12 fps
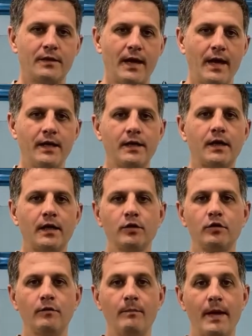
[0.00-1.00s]
Any kind
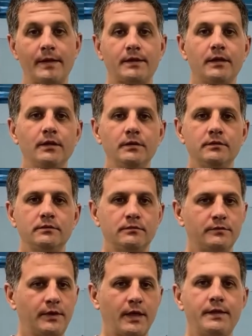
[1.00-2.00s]
of metal,
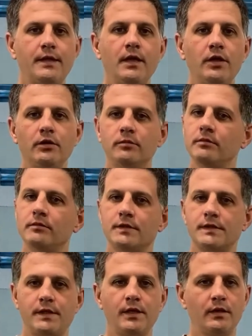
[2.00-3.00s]
titanium,
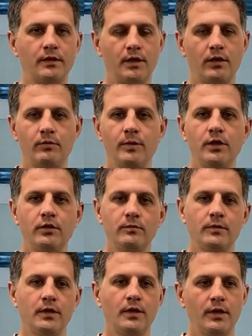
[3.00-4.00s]
steel,
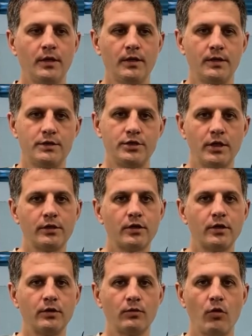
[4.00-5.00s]
aluminium, is
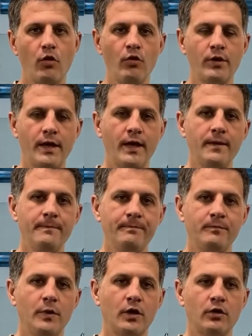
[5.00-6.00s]
generally okay,
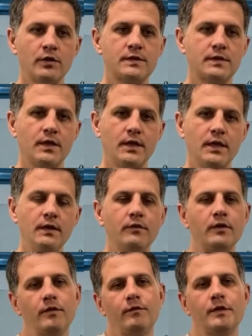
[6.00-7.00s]
because
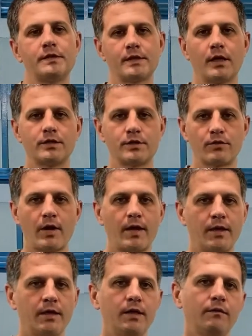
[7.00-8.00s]
even if it starts
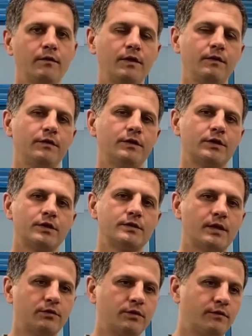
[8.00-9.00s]
cracking, even if it turns
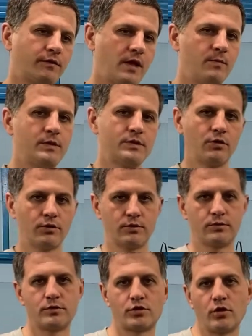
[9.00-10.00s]
out the frame is
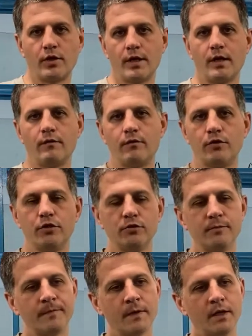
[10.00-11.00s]
not strong enough for
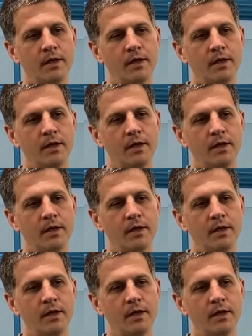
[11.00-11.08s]
you,